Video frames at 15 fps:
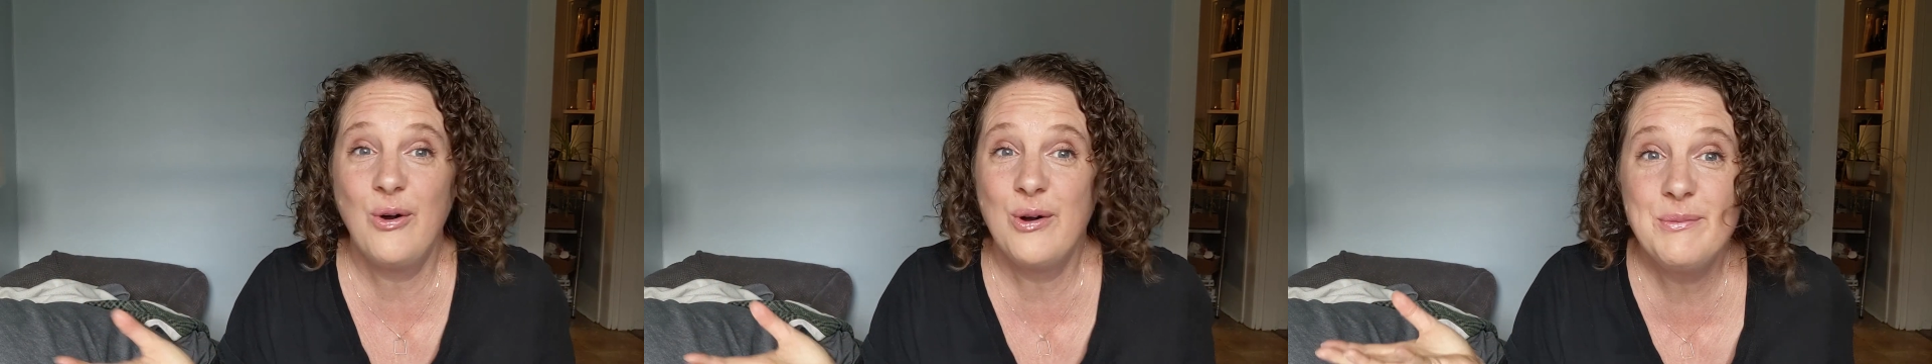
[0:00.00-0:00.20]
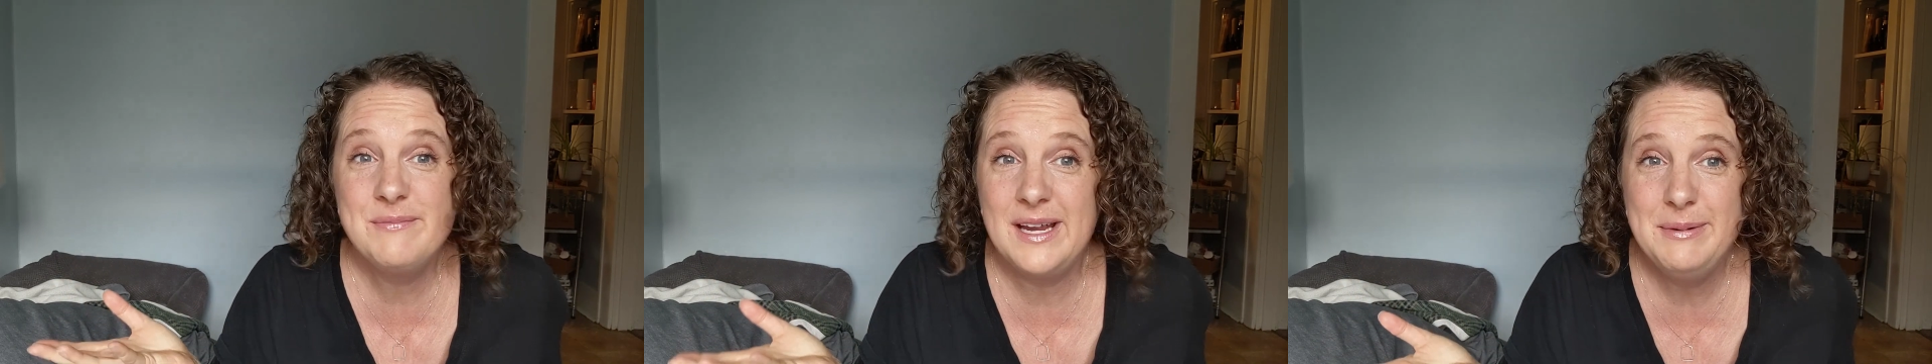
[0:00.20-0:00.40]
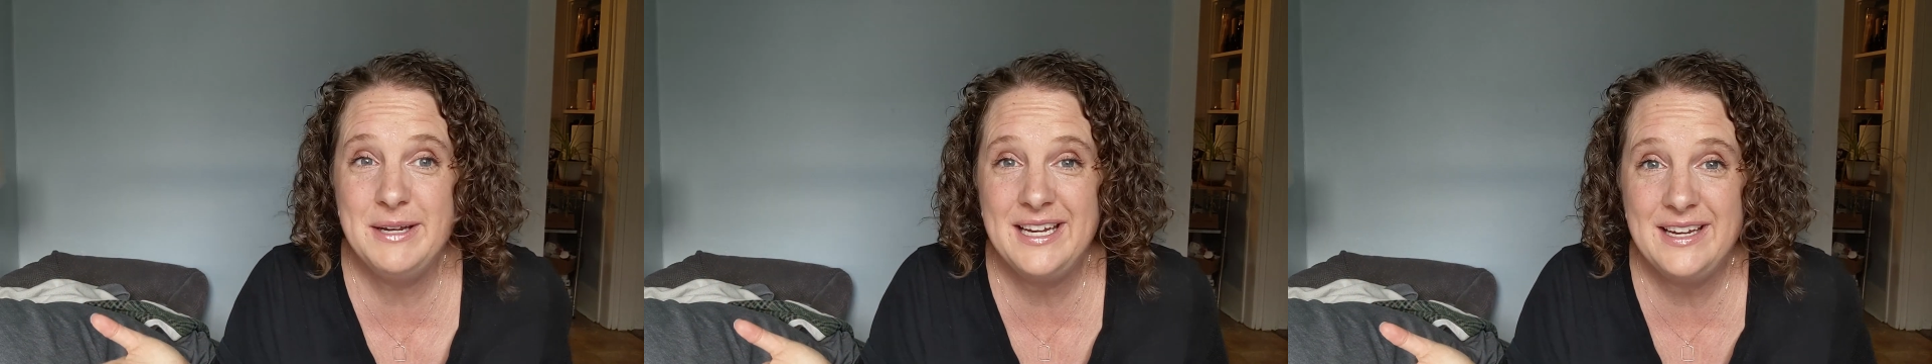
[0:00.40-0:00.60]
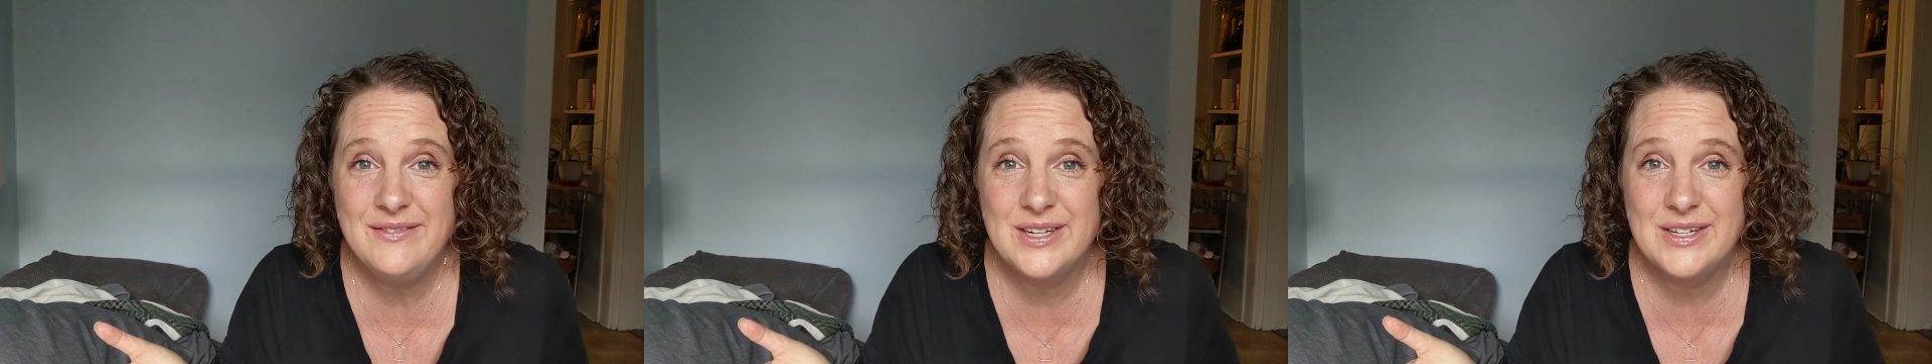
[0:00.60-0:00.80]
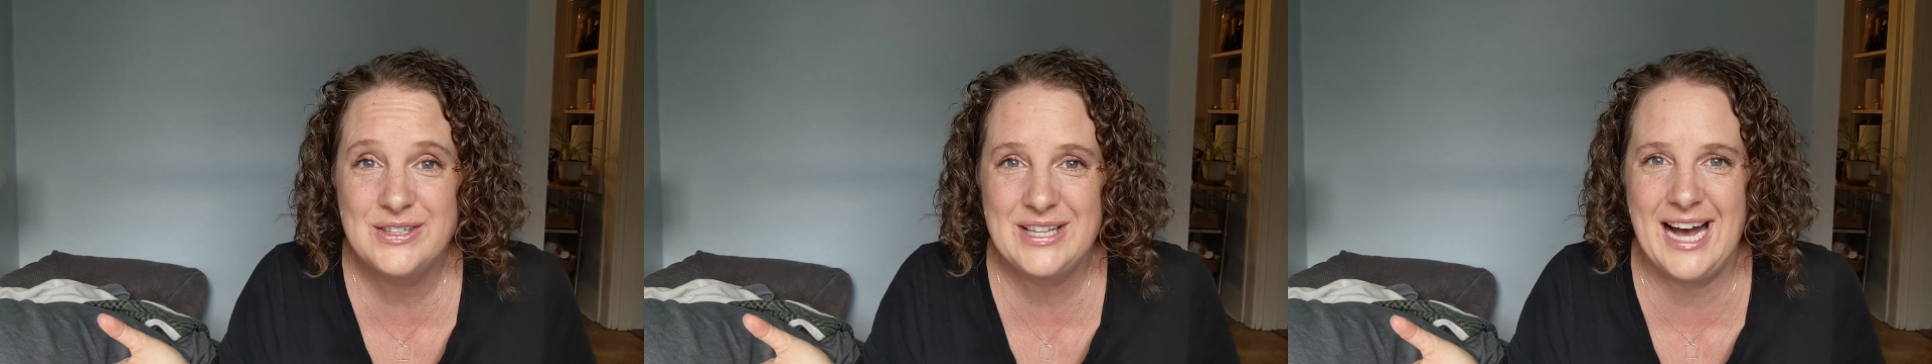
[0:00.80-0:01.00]
or maybe
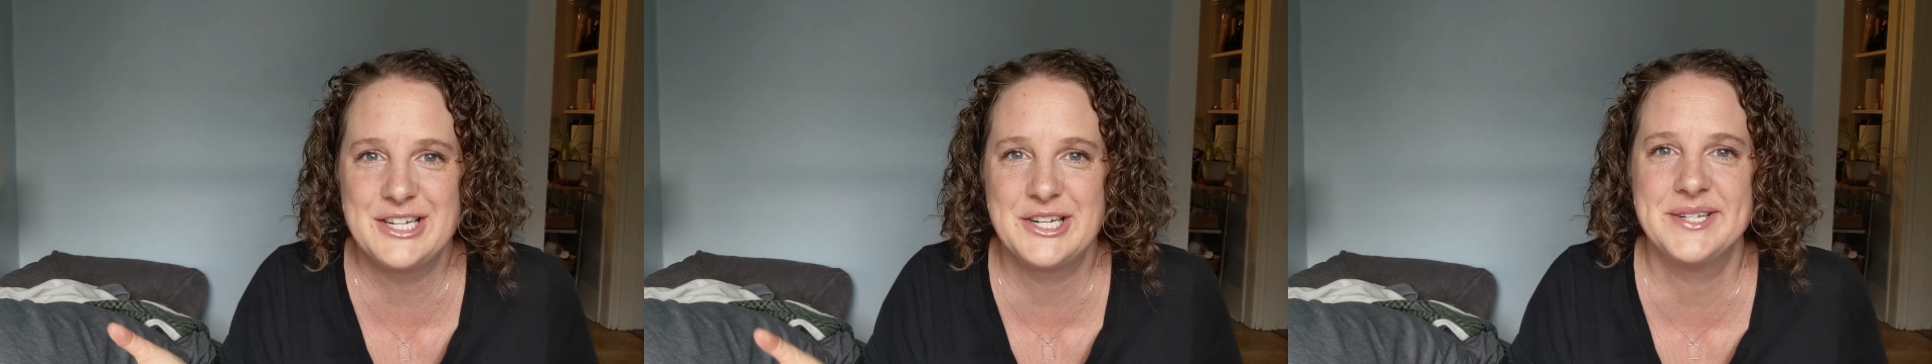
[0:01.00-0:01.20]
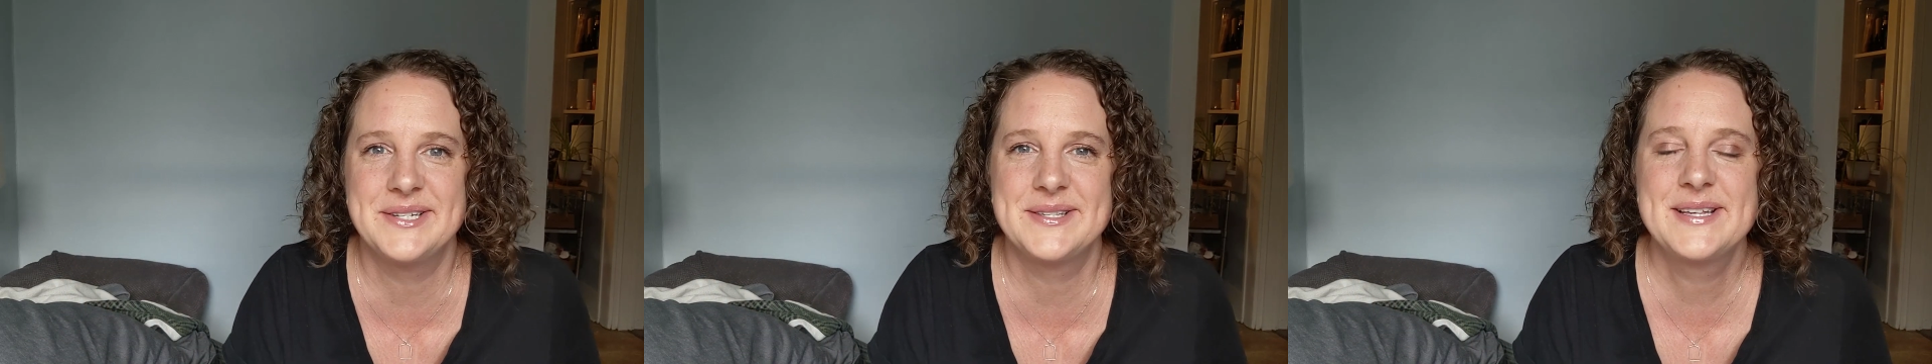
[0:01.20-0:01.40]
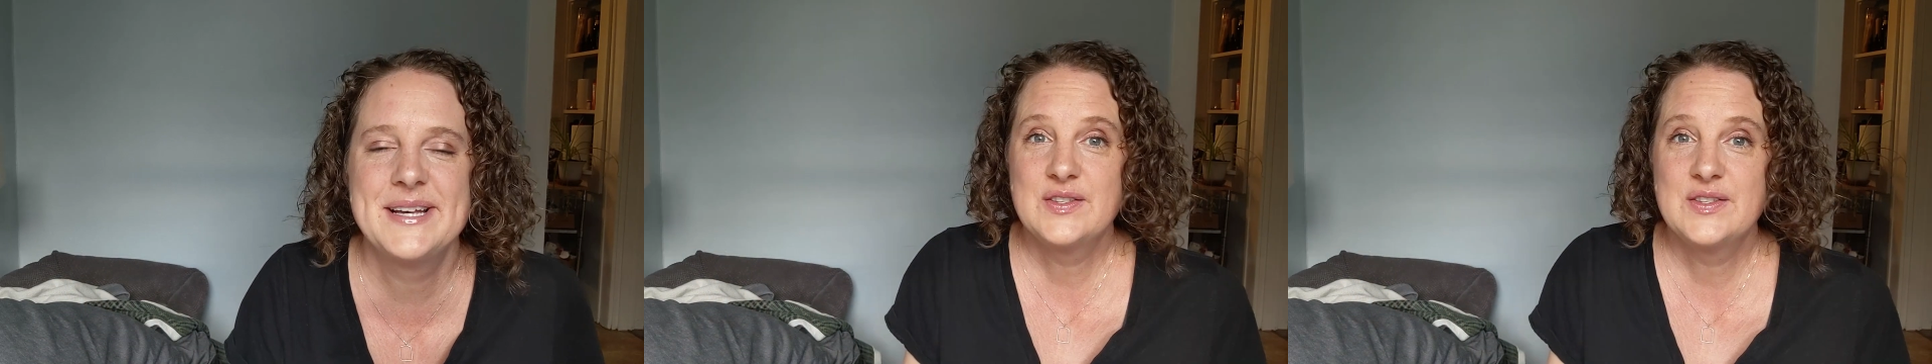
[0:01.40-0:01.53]
even clashes.